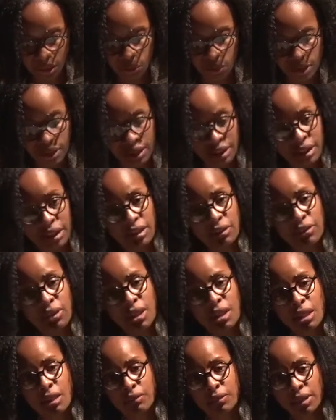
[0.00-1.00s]
with gifts
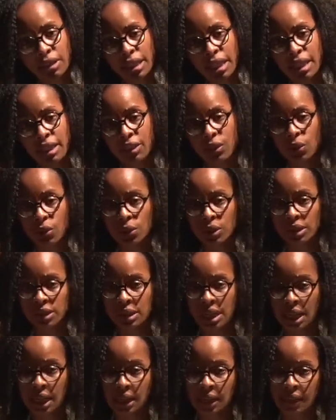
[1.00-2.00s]
of dead or
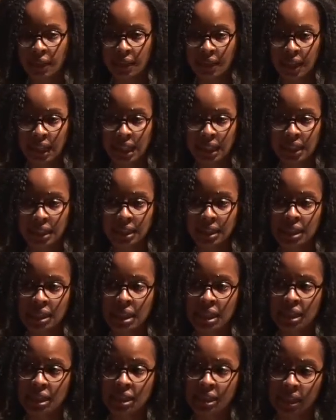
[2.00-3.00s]
dying things
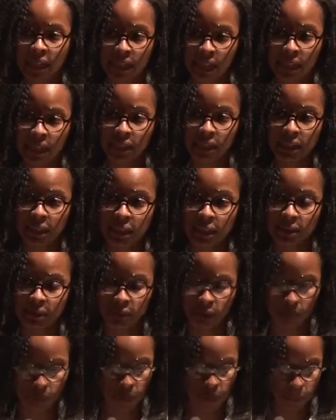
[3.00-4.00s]
dangling from your